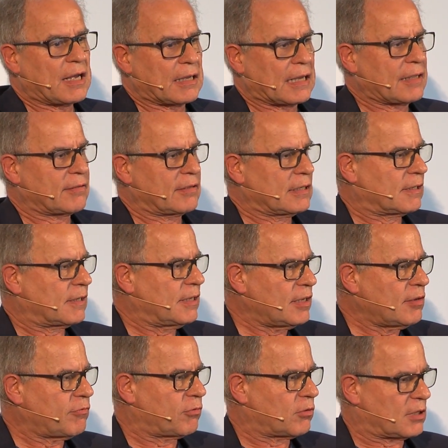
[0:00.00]
I think
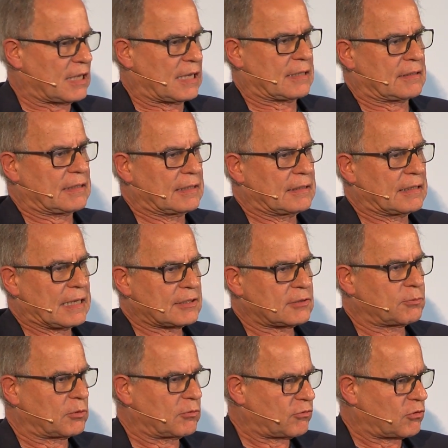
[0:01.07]
key for that, and that's
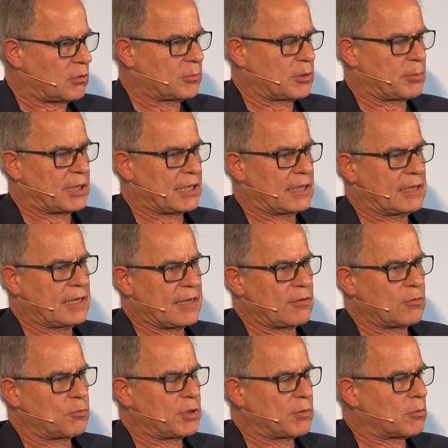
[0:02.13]
from the
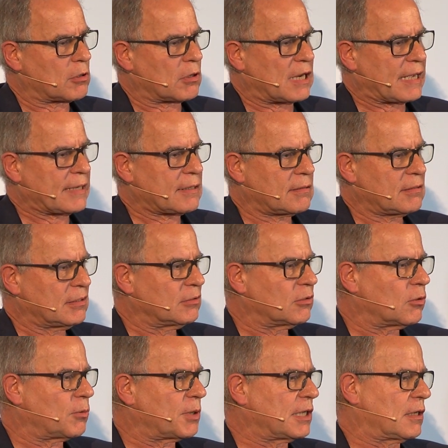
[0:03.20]
beginning, we were like
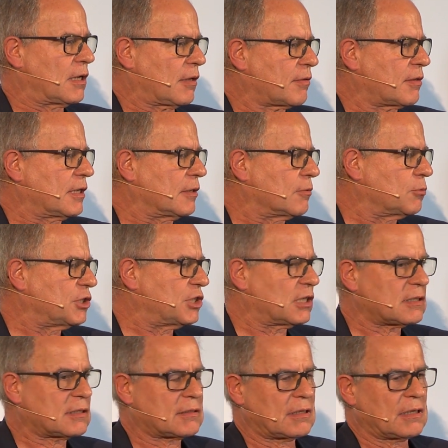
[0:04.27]
knowing nothing. We
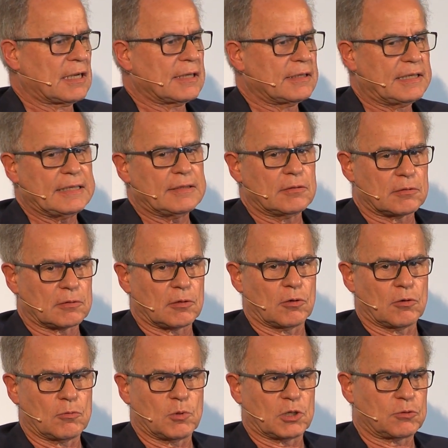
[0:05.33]
just didn't know
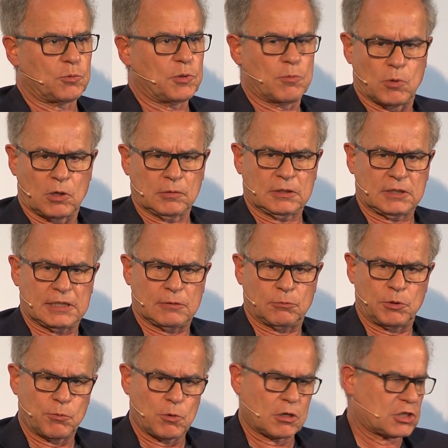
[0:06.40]
what we wanted.
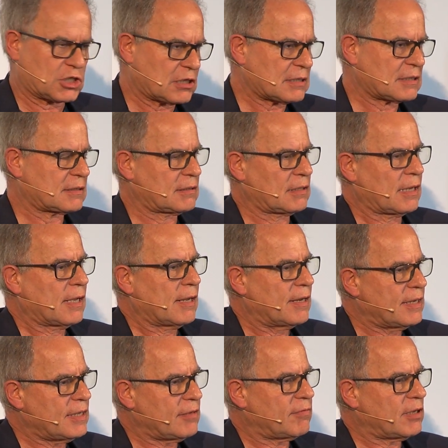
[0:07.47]
We were just
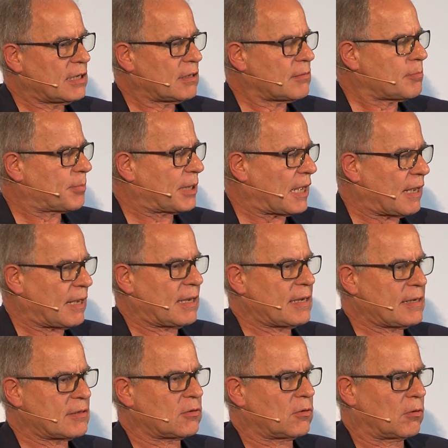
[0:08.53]
leaving
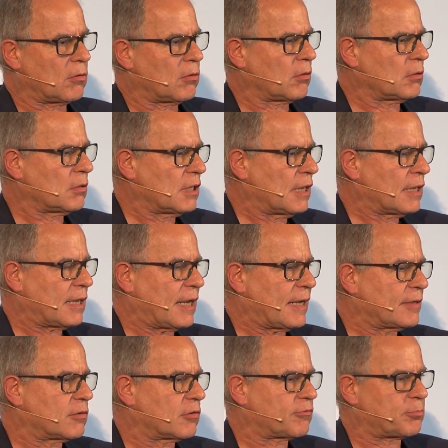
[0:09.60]
behind all
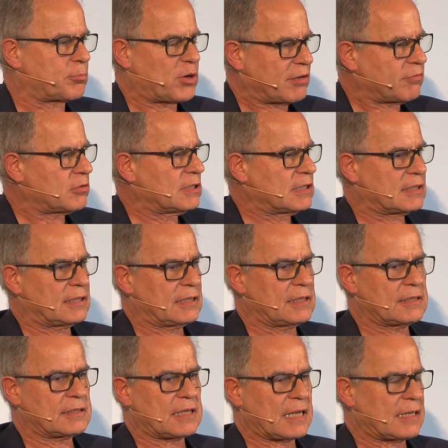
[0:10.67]
kind of
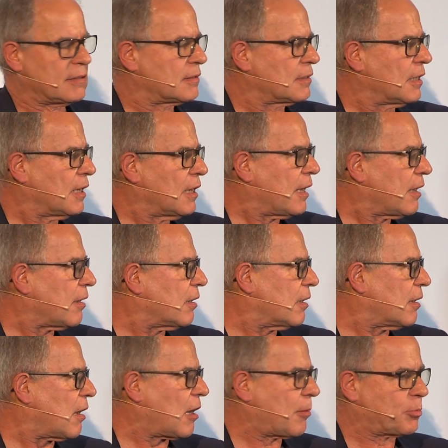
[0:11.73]
preferences and
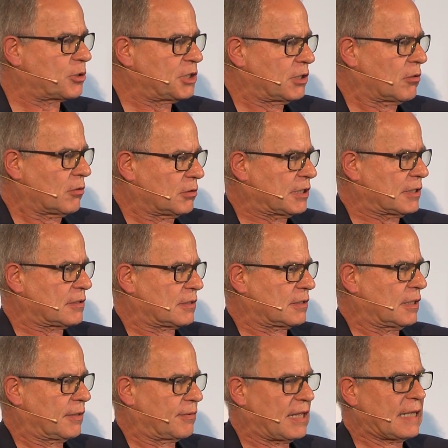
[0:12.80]
a prioris.
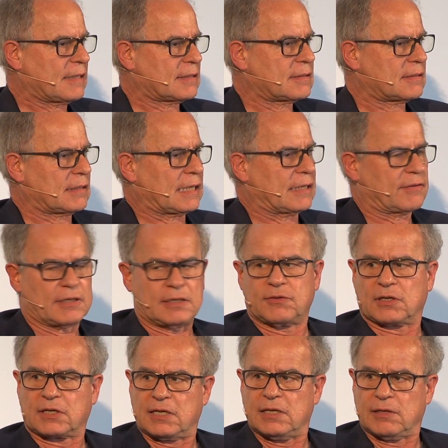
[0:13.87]
That's, I think,
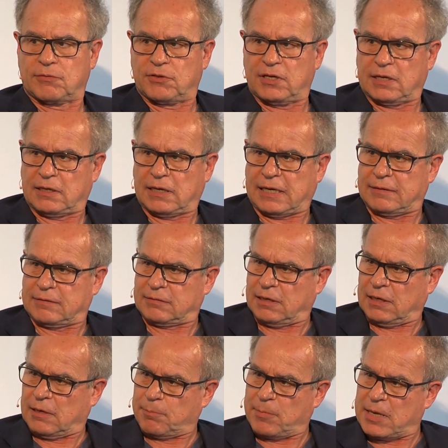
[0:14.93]
the key thing. And
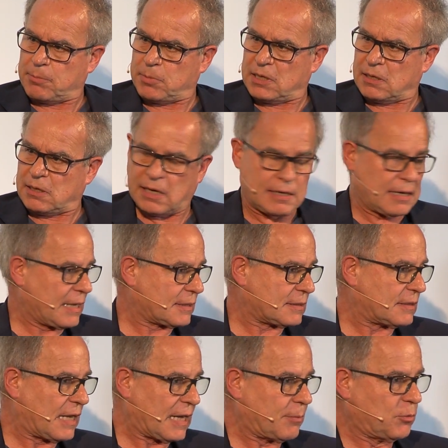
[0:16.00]
maybe next
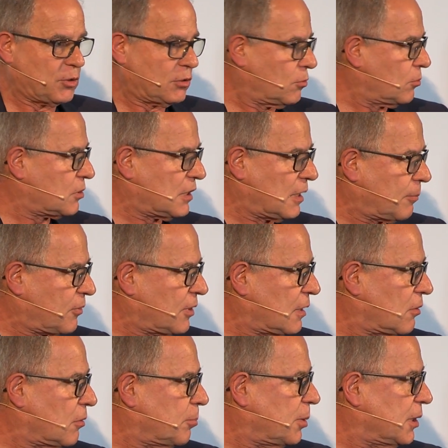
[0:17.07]
time we do something
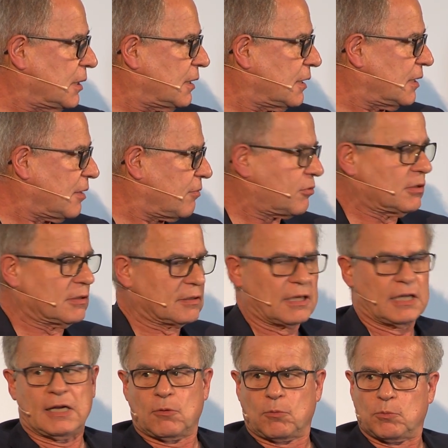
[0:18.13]
completely different.
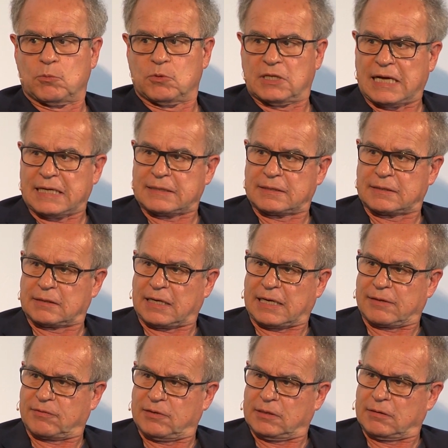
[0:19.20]
That's, I
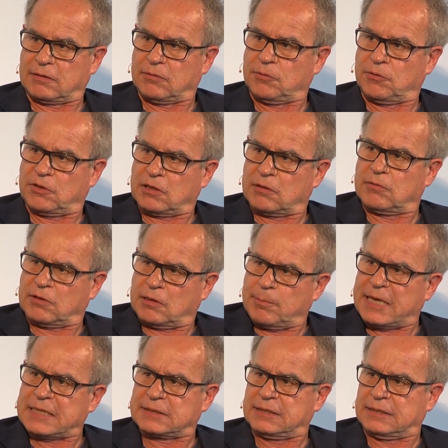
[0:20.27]
think, the
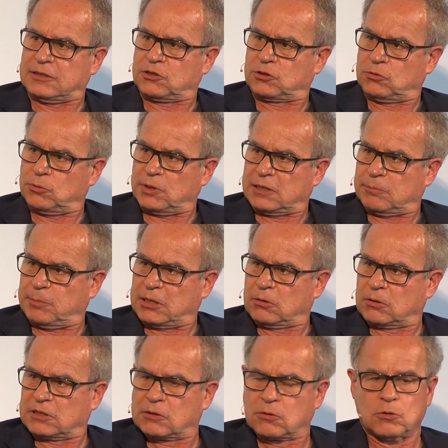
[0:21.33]
message to it,
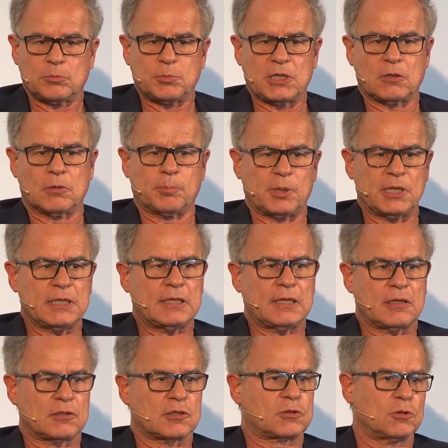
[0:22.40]
because it could be completely
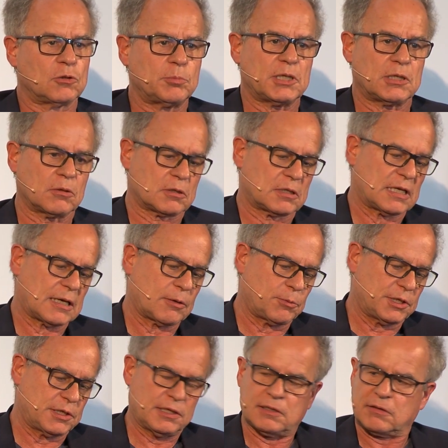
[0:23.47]
understood, because now
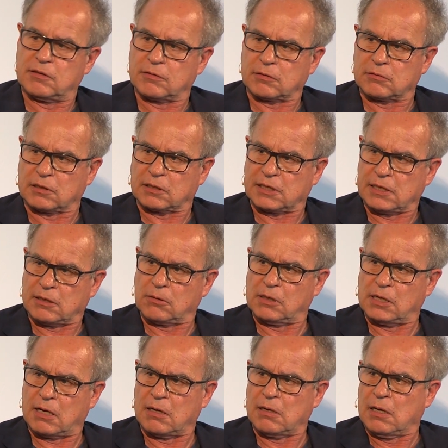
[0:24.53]
we did the
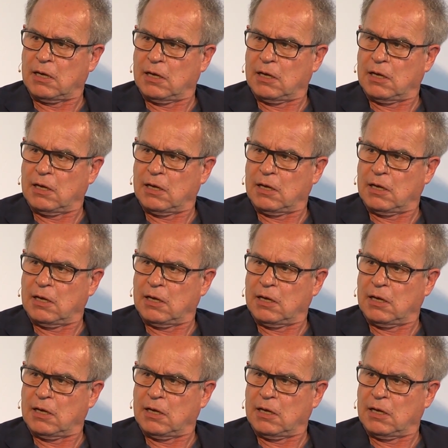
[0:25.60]
Ricola,